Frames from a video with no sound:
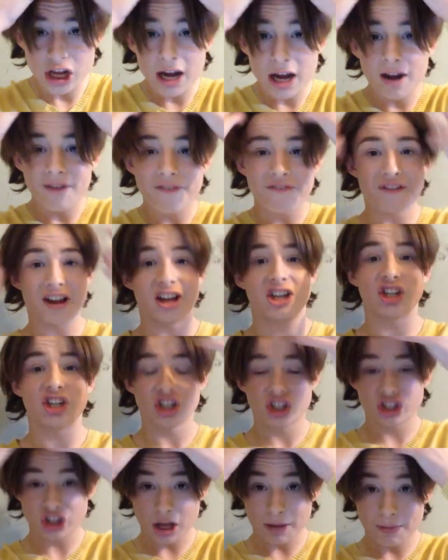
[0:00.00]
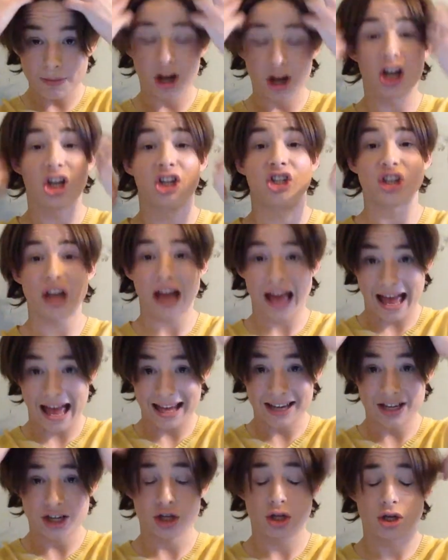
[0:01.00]
I love fashion so much
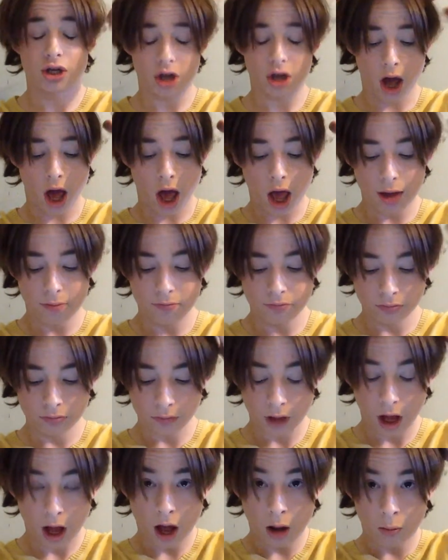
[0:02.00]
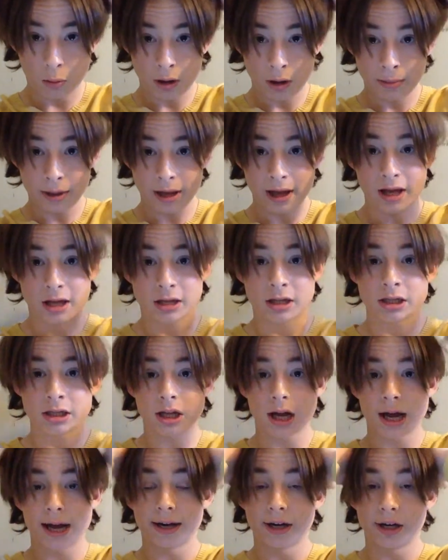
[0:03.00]
and I want to be a
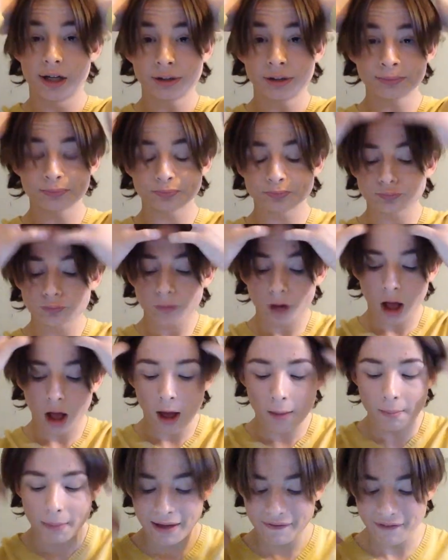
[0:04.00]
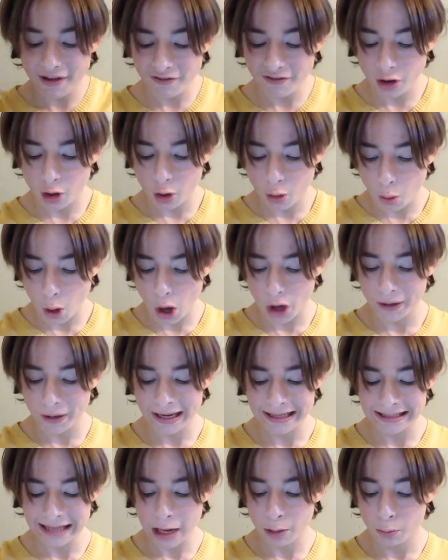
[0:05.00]
designer, my favourite quote
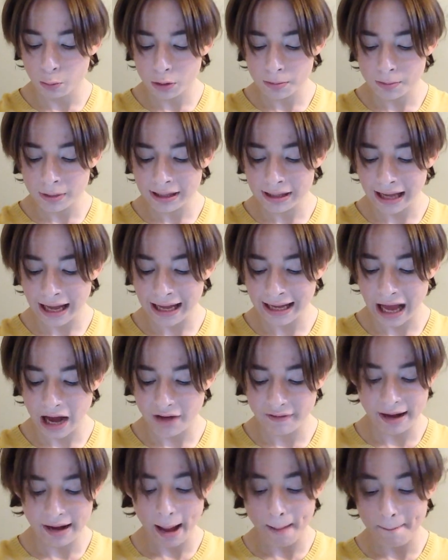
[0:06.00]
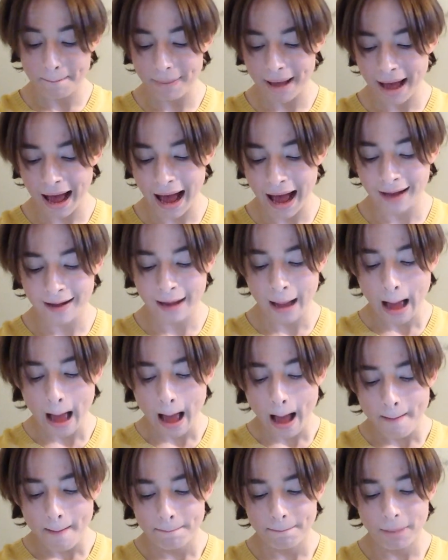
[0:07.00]
is, a woman can carry a bag,
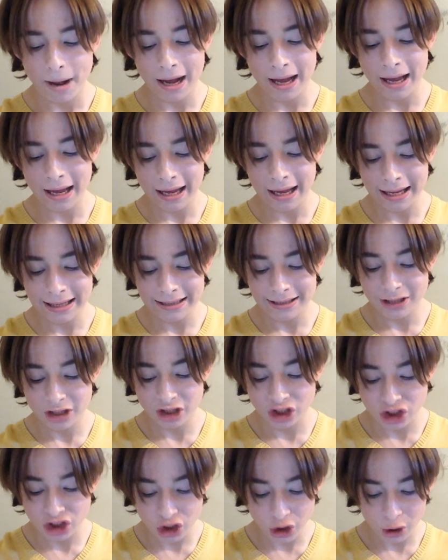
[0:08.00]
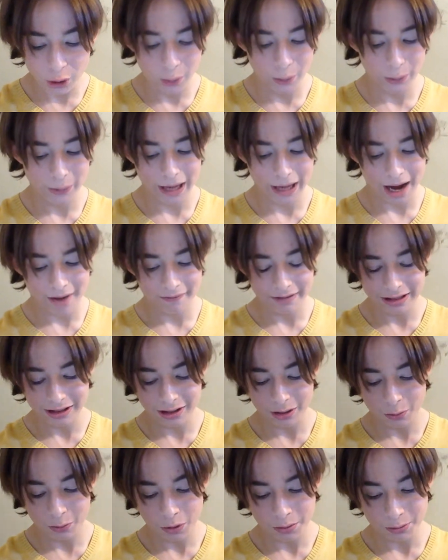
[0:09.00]
but it's the shoe who carries
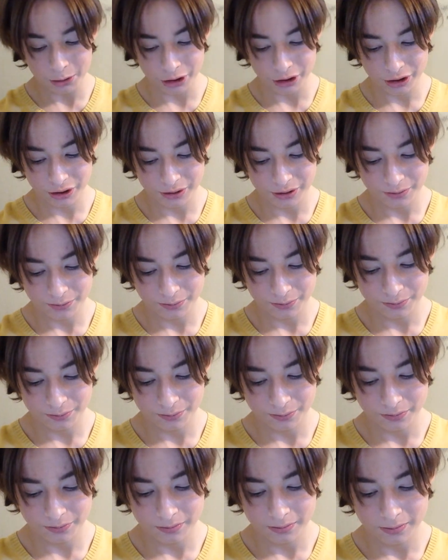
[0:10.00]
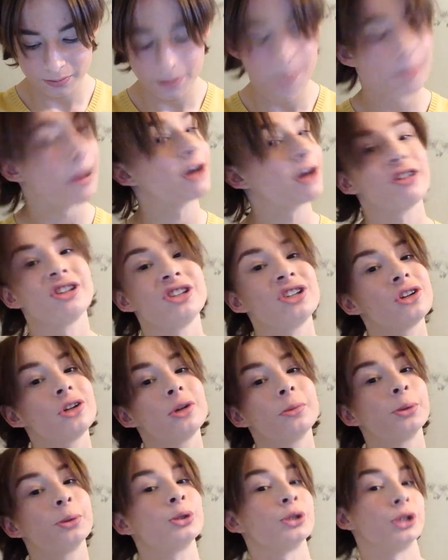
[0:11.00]
the woman. By Christian
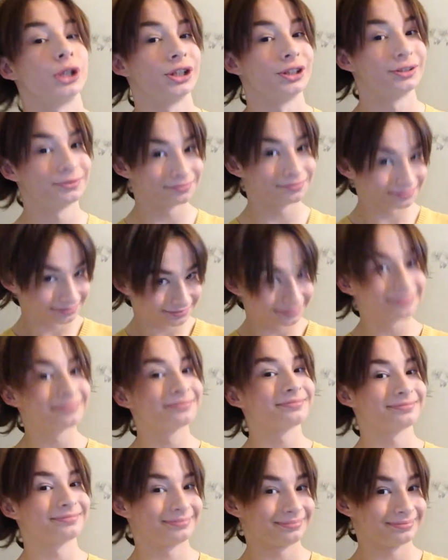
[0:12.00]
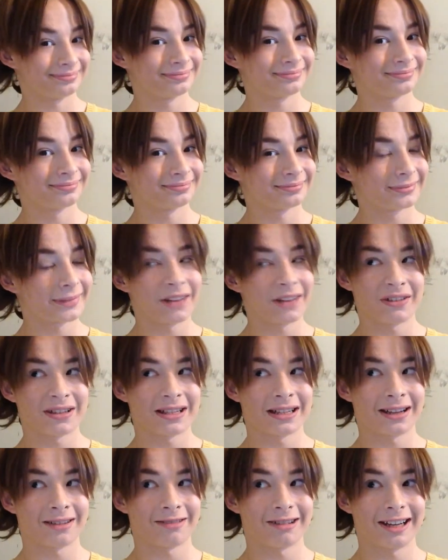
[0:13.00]
Louboutin. If I
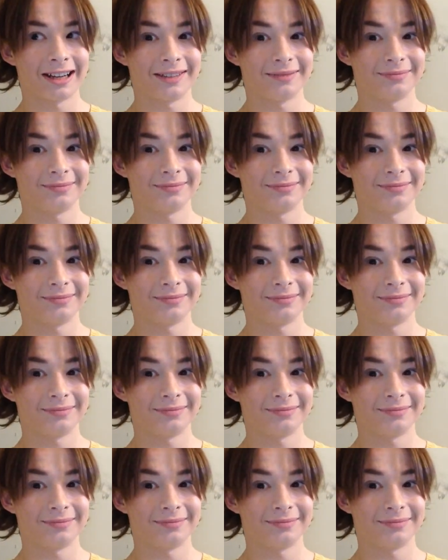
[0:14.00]
said that right.